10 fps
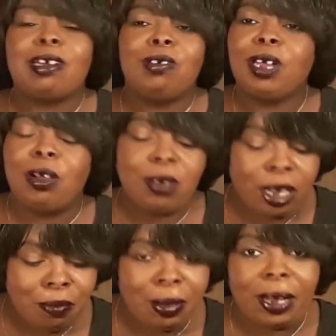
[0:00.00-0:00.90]
only going to
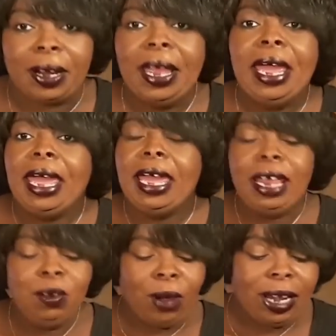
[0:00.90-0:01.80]
get better.
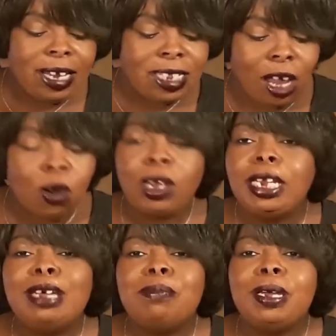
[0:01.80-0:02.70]
Anyway, let's talk a
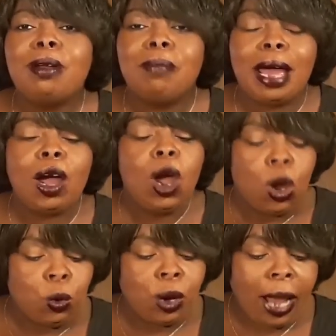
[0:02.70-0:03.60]
little bit about
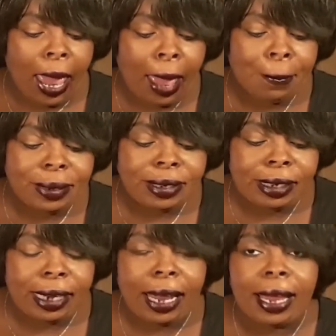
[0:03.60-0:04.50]
what happened
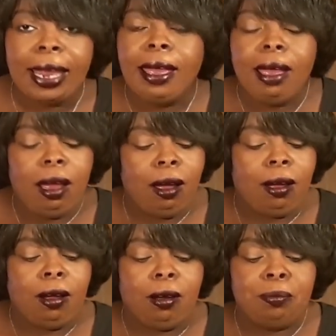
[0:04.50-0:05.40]
tonight.
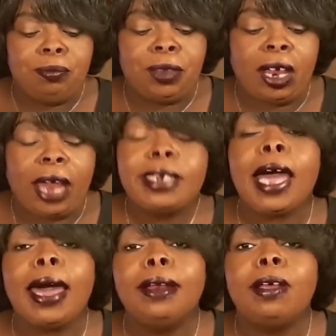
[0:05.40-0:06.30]
Um, the
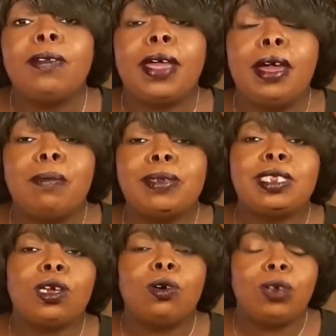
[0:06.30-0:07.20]
title of the
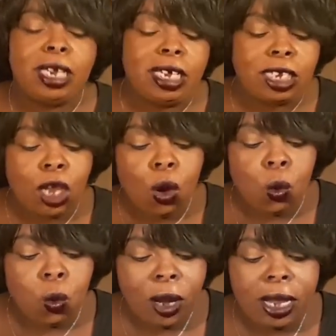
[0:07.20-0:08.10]
episode is
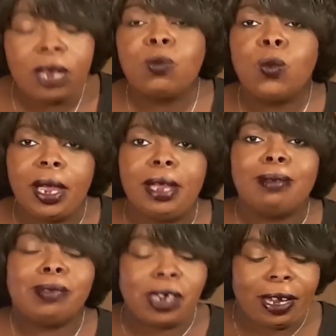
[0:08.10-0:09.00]
Wicked
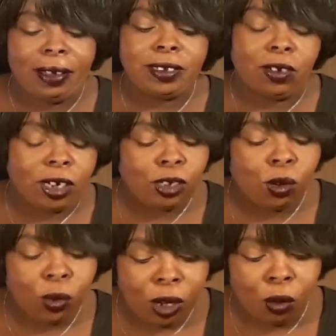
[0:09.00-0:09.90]
Web, child. So that's
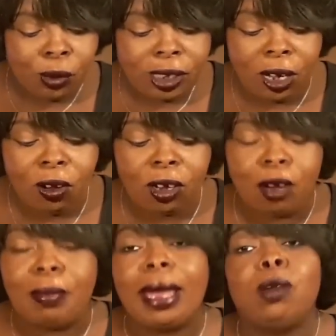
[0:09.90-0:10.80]
what we're going to be talking
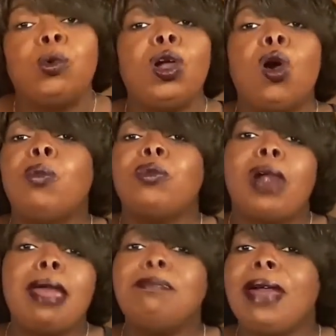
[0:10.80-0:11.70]
about. And we open
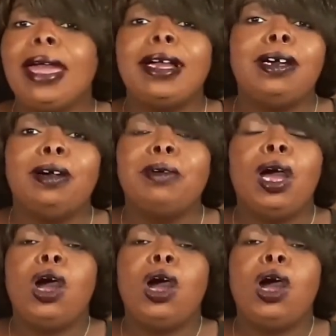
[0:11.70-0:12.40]
right back up